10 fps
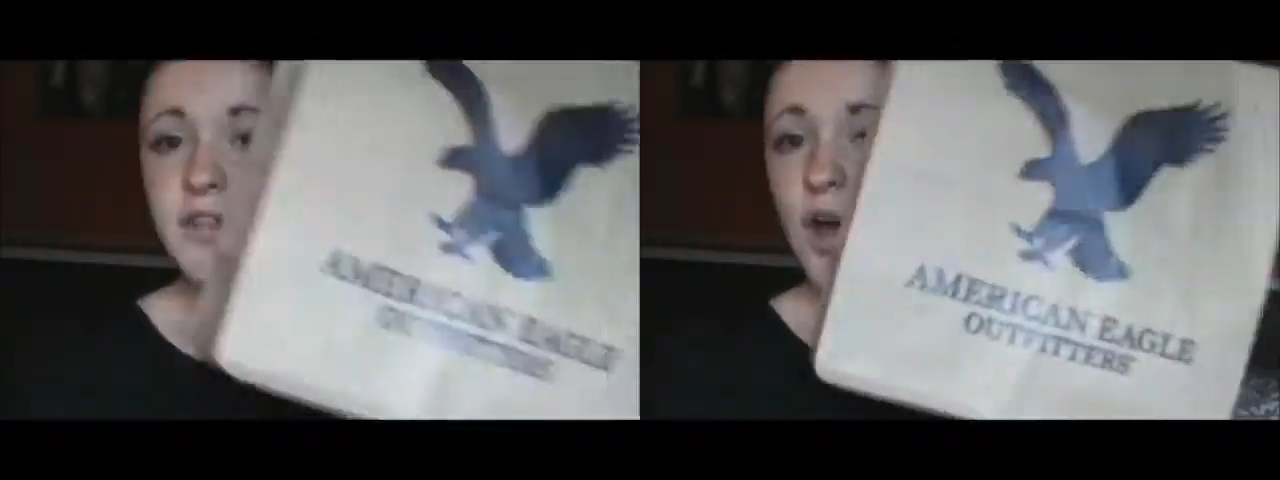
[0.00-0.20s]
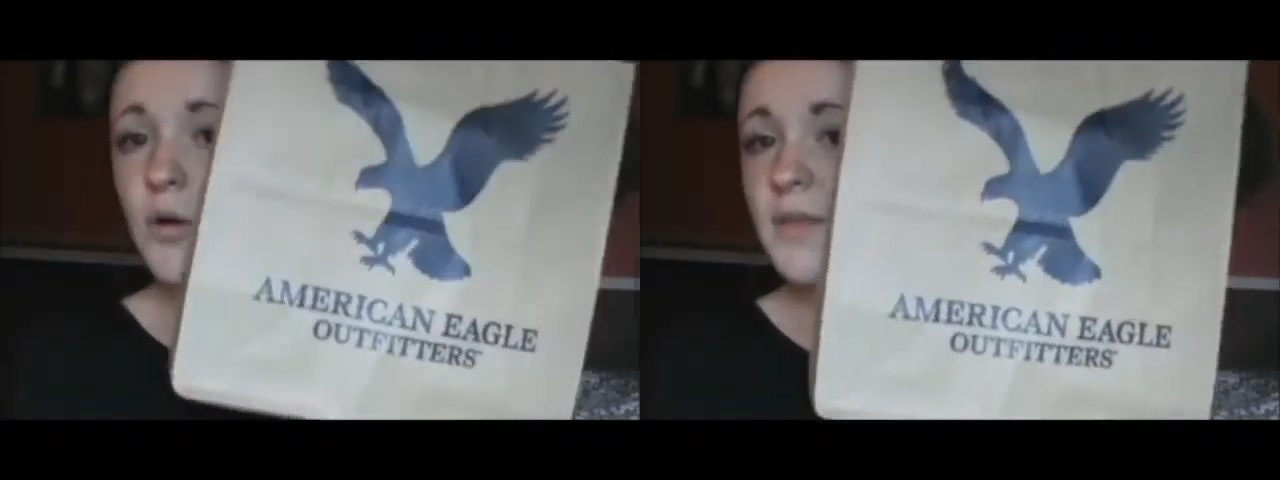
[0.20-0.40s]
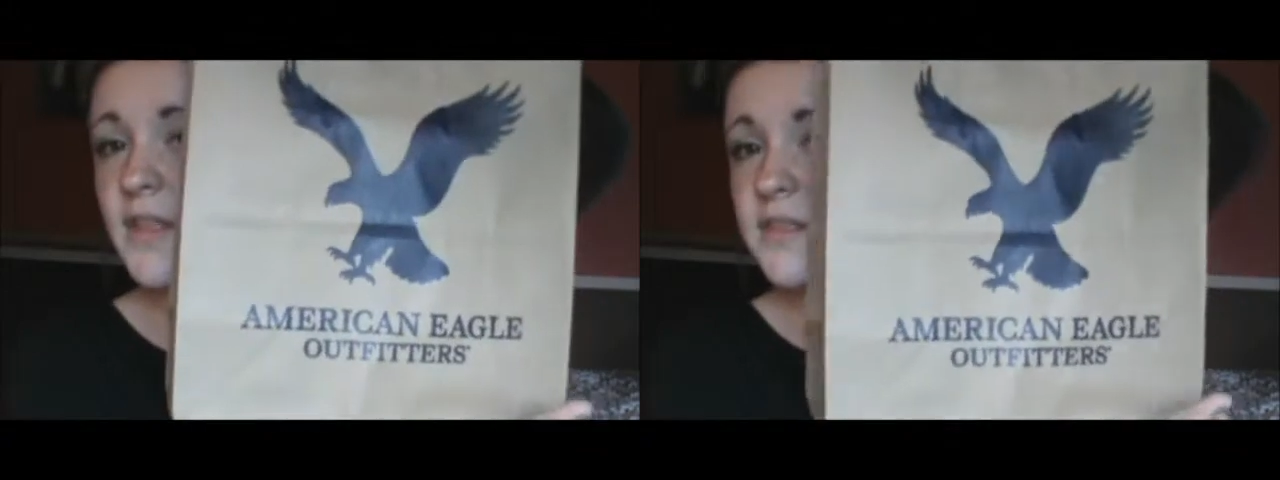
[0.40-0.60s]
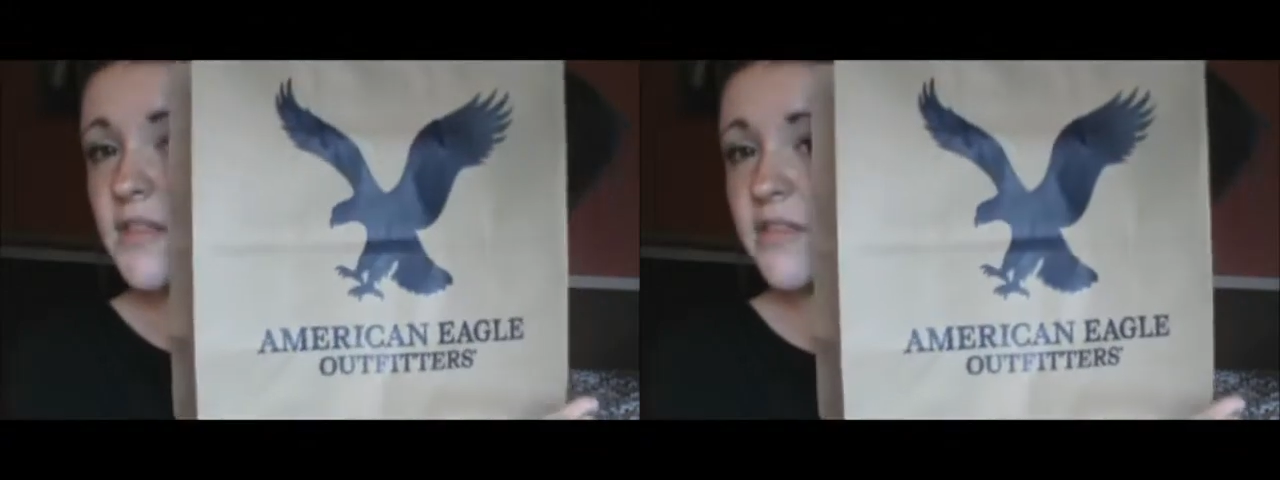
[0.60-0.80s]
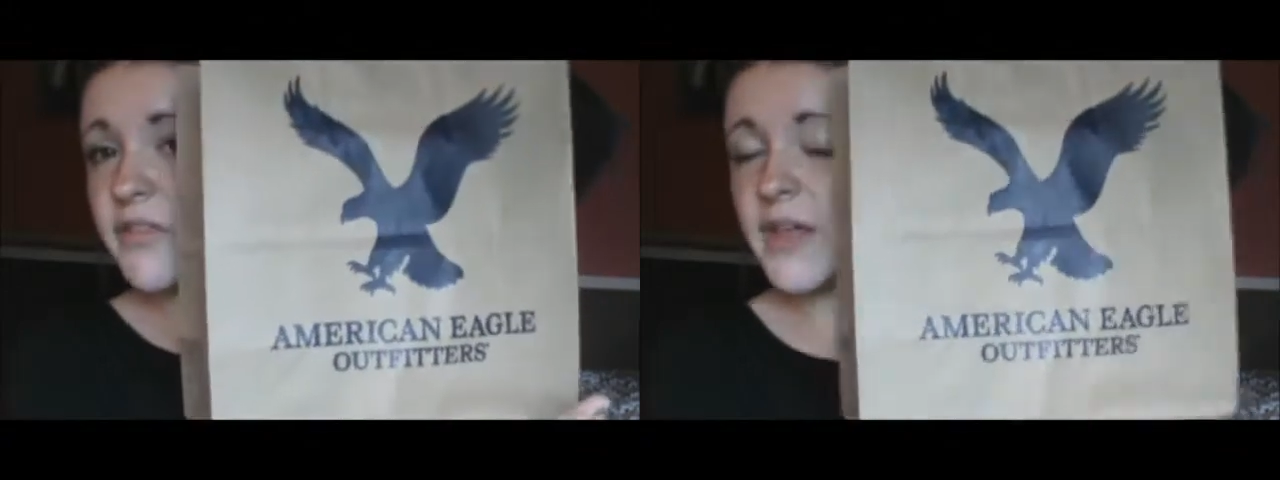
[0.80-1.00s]
So this
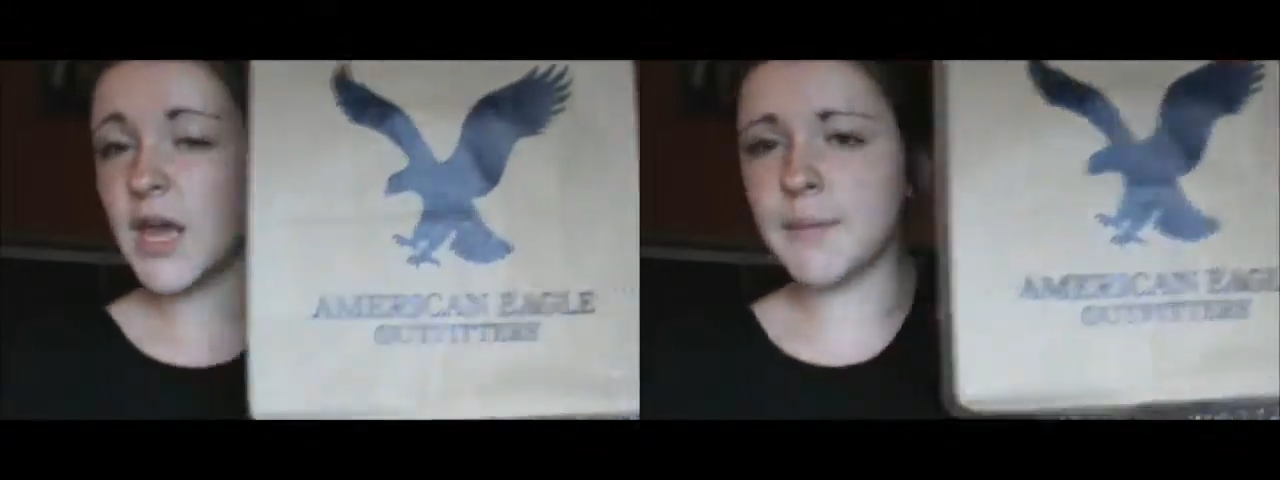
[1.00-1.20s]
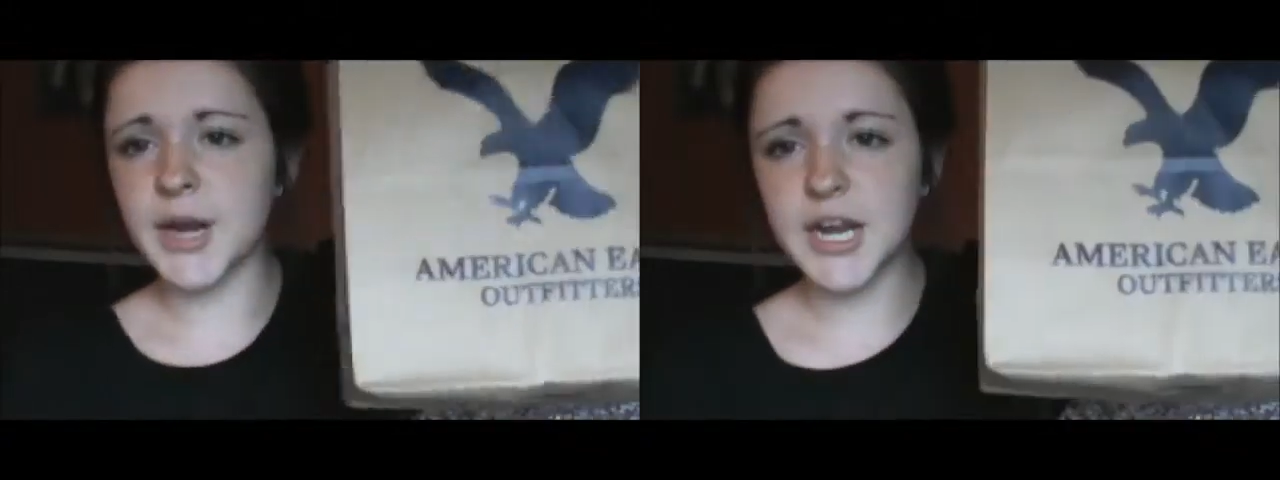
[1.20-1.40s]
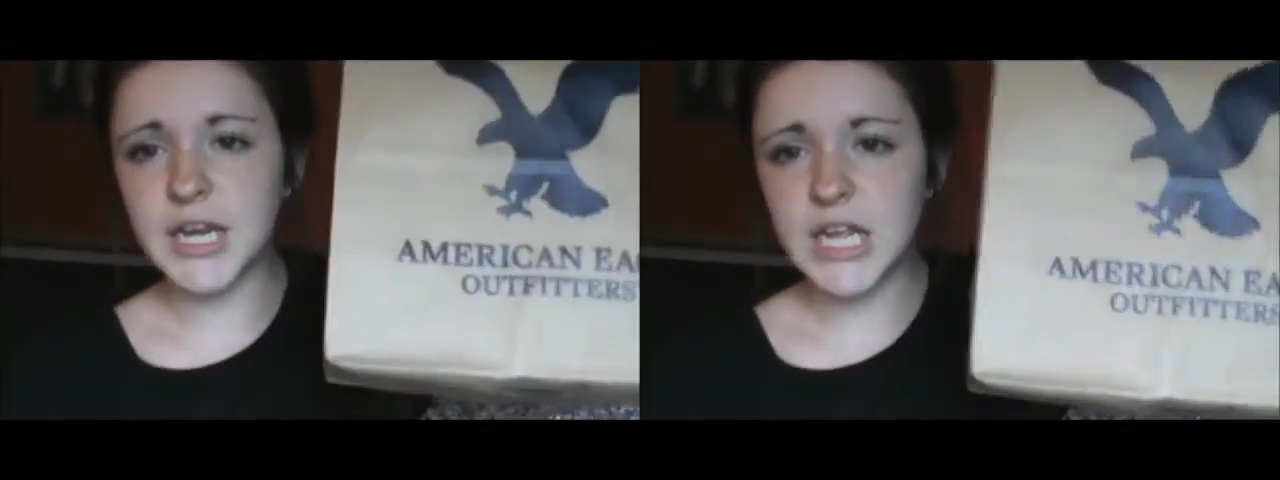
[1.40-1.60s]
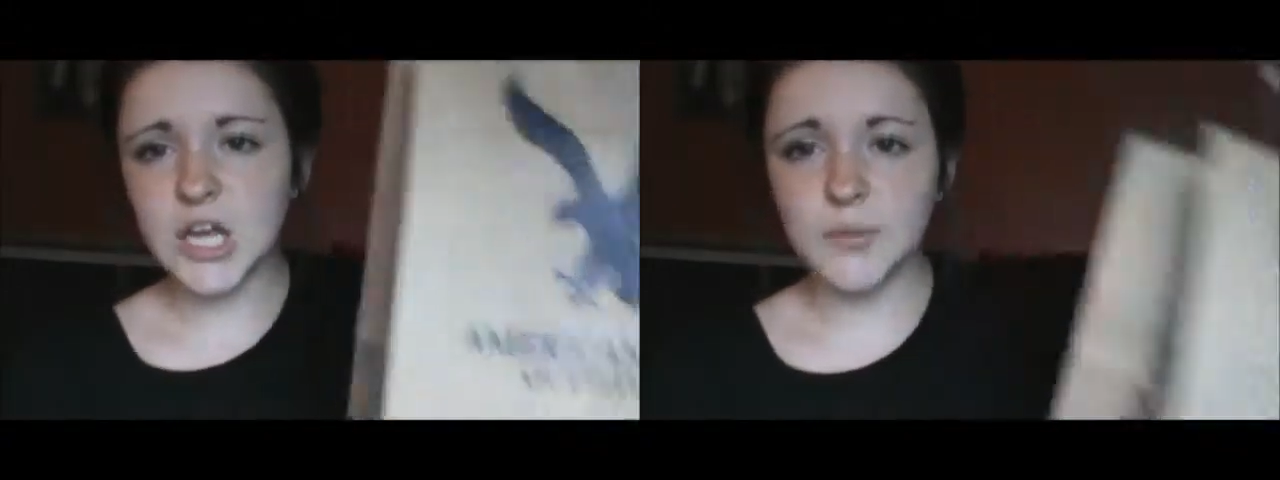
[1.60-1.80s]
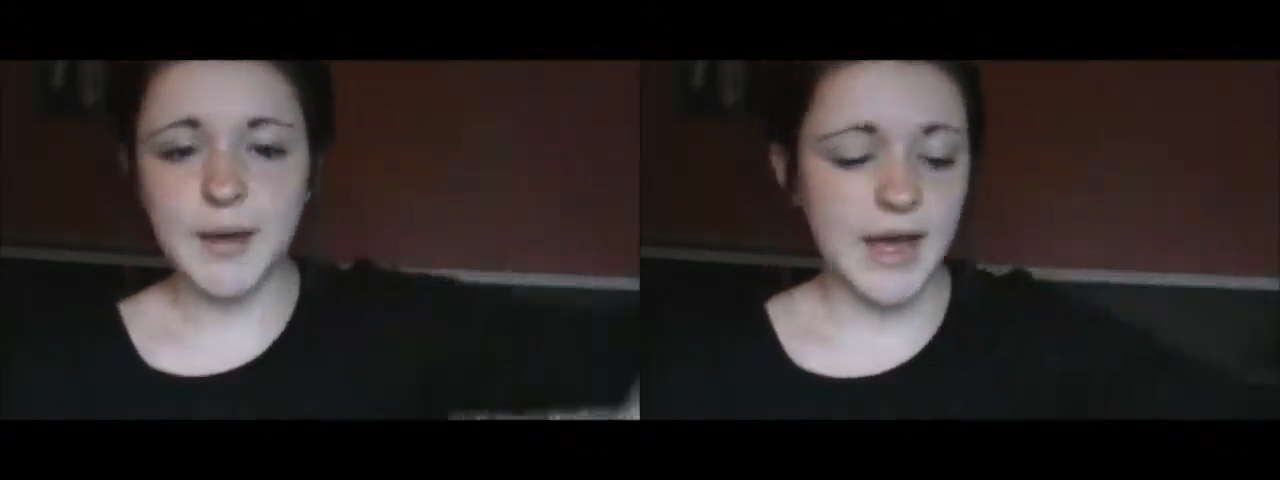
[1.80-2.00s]
is the American
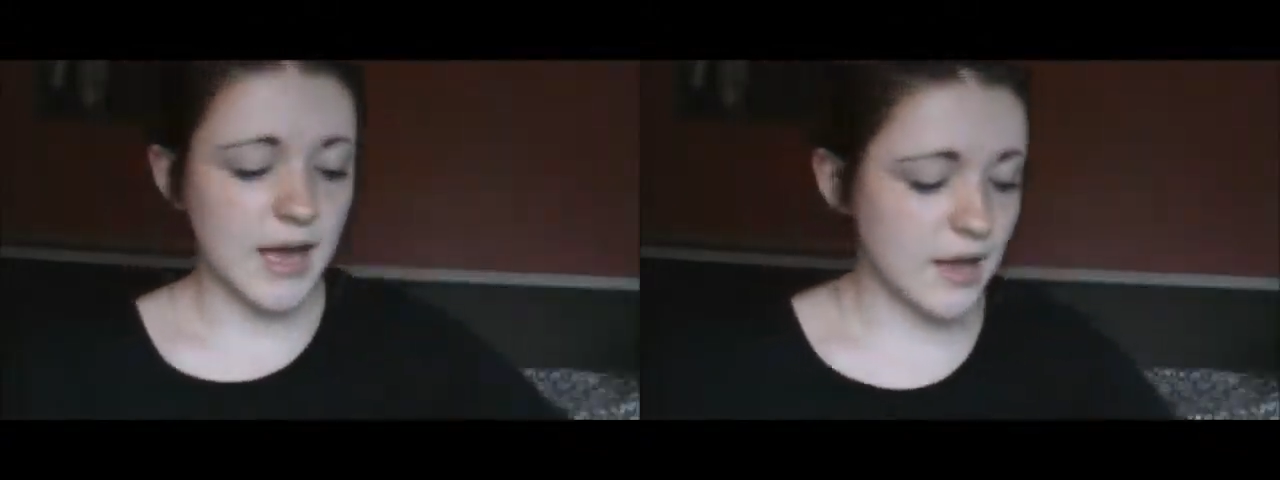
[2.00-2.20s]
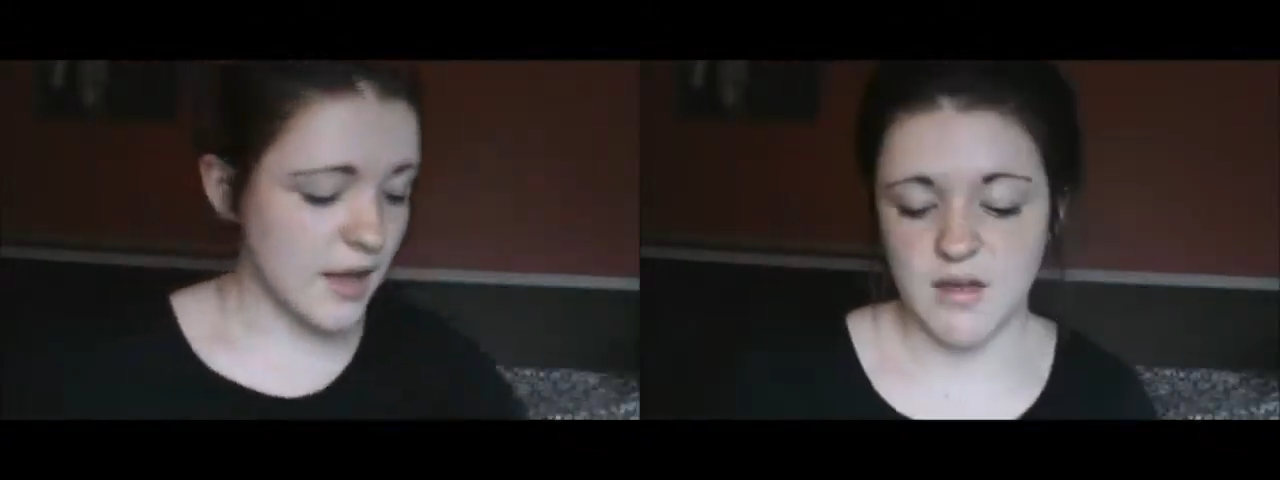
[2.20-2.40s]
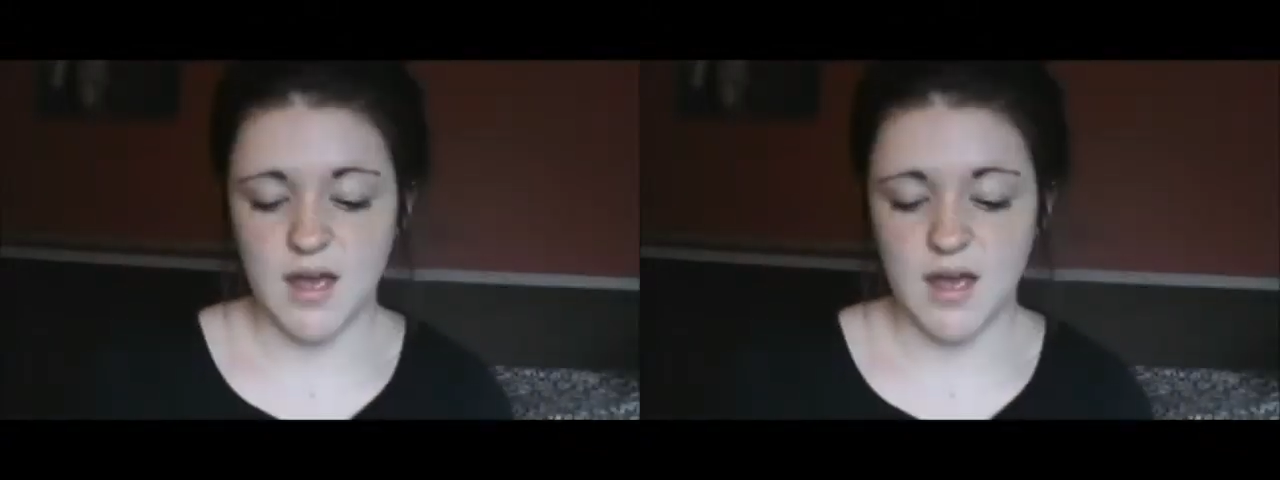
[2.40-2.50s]
Eagle bag.